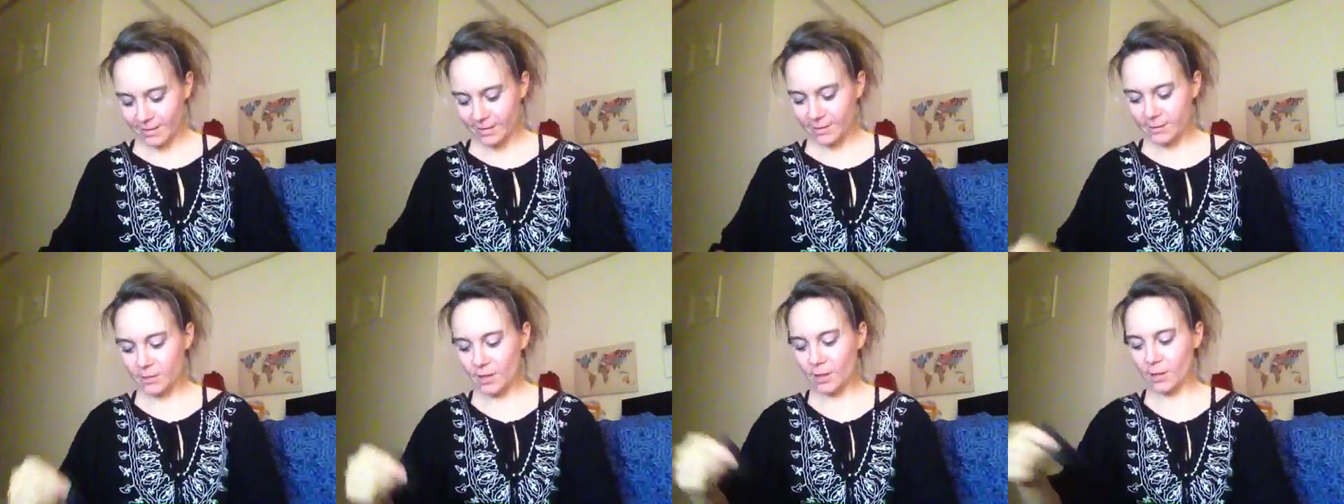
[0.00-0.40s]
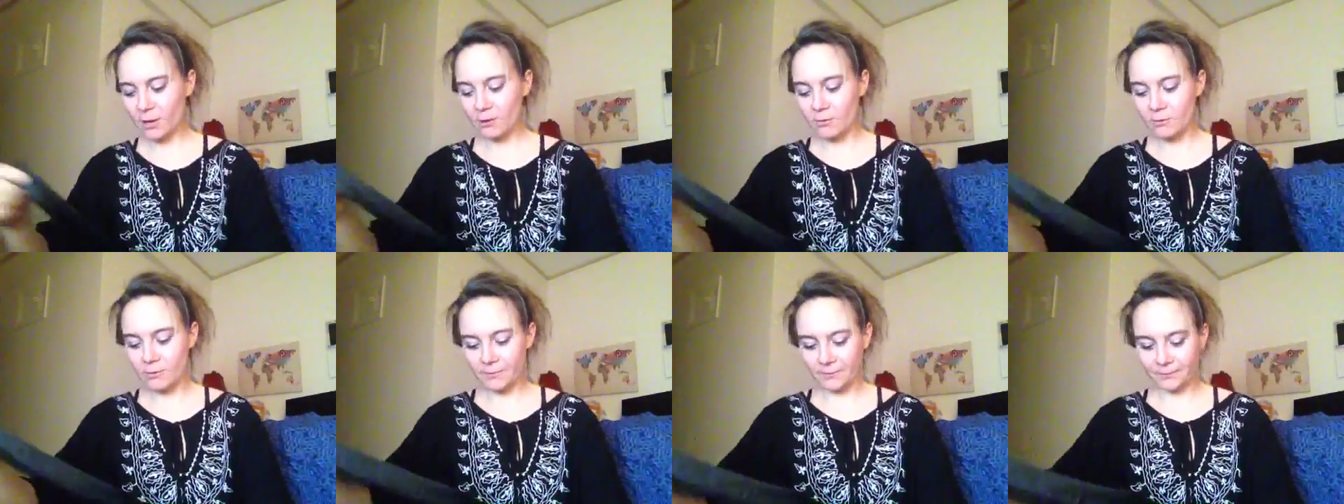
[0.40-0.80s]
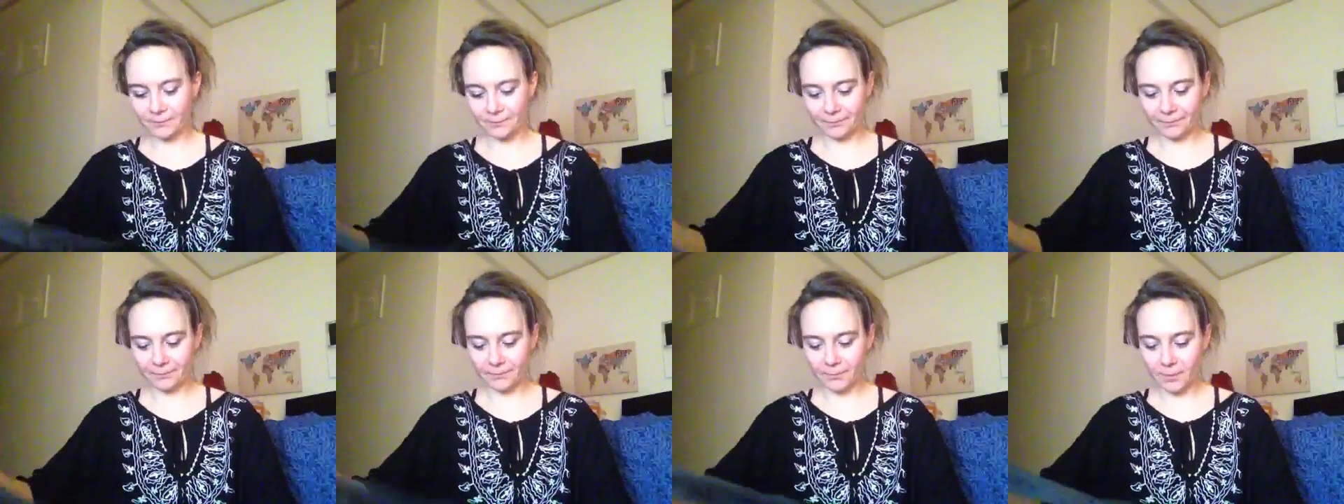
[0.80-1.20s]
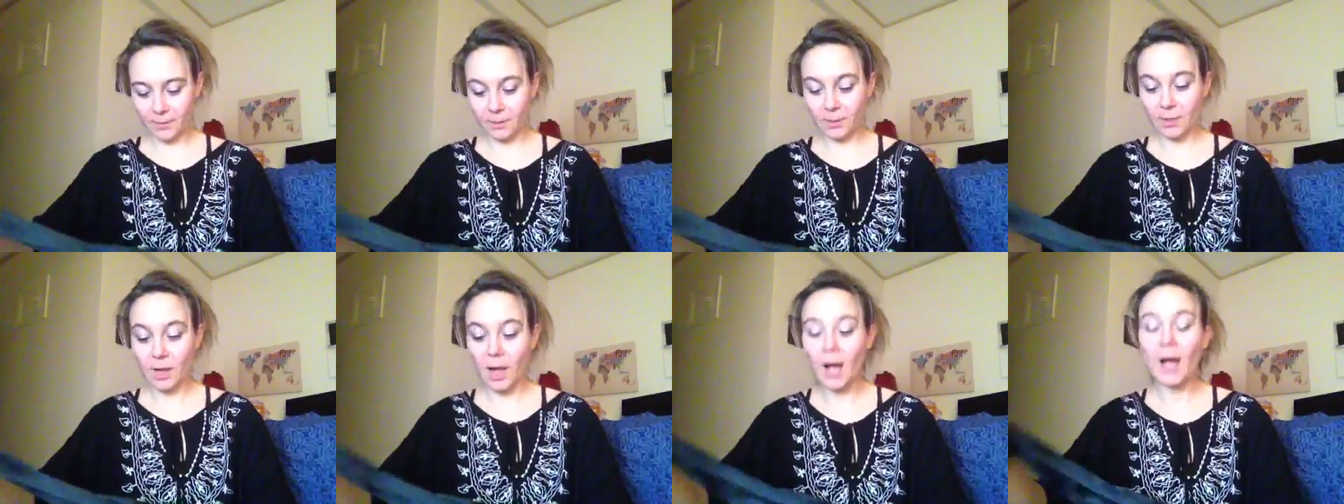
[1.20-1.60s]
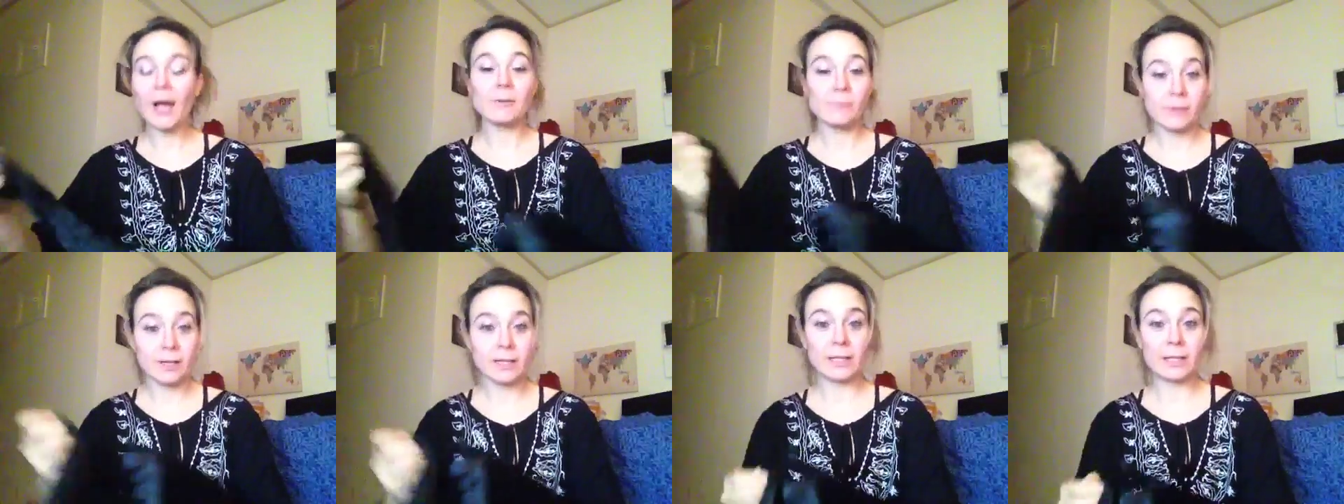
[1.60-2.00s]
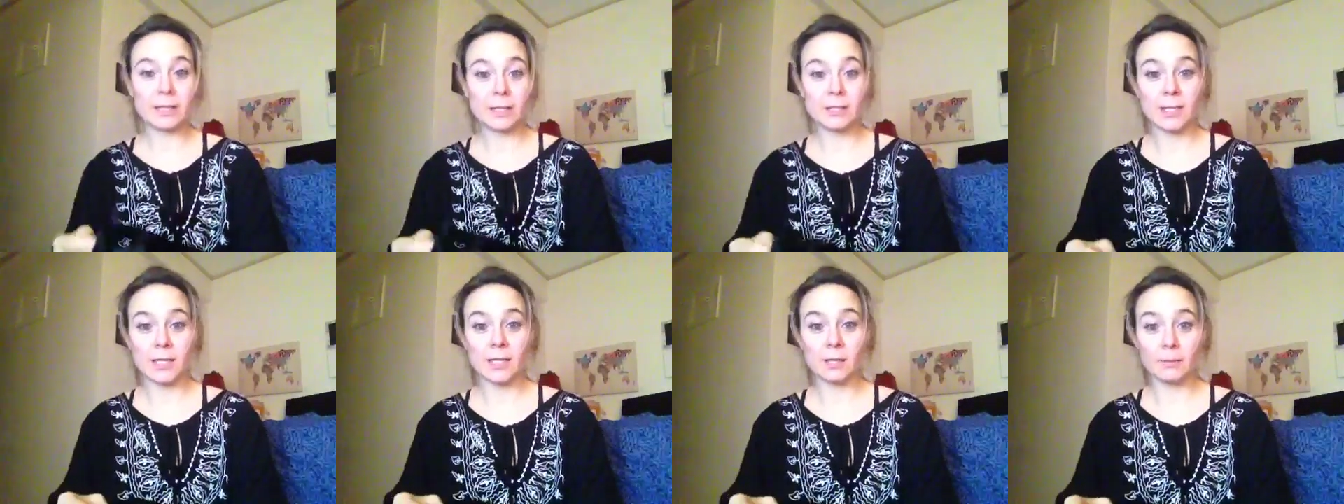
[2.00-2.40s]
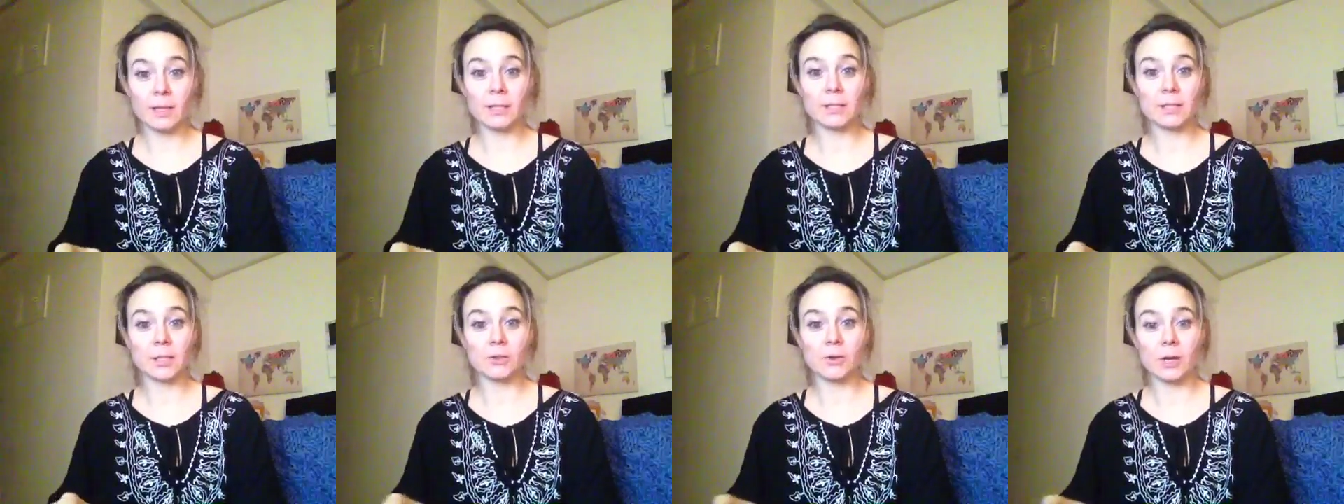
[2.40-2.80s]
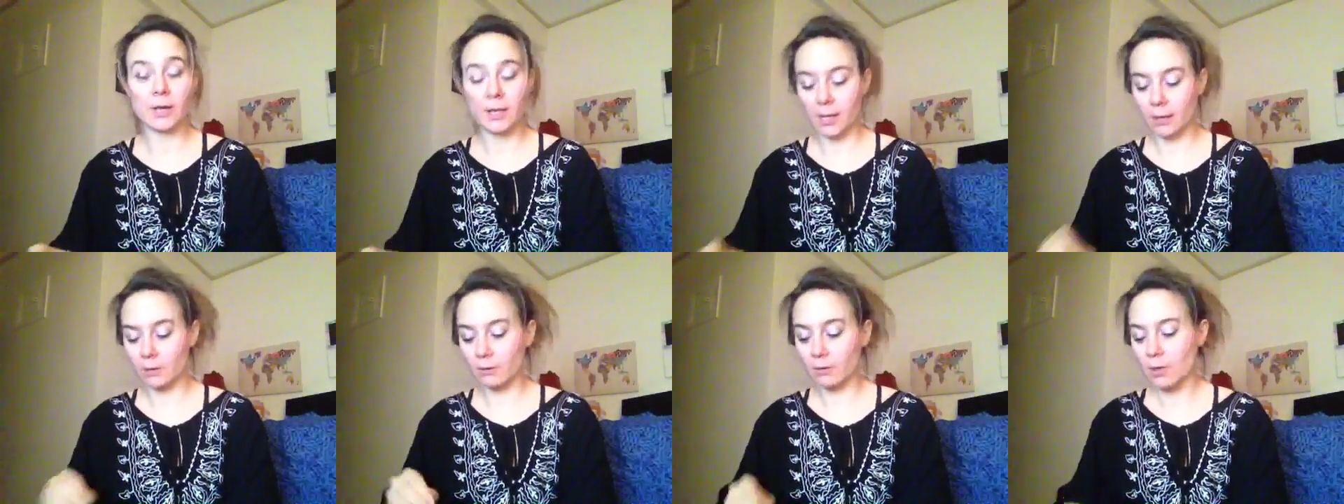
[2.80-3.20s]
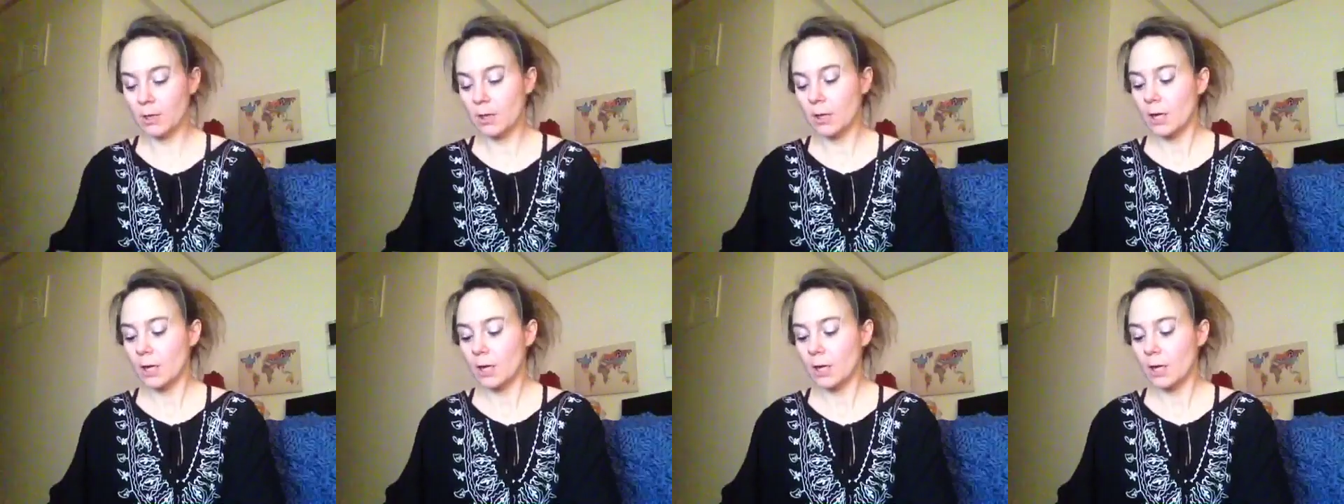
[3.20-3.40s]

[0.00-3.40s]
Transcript: So I really need to send a message right now.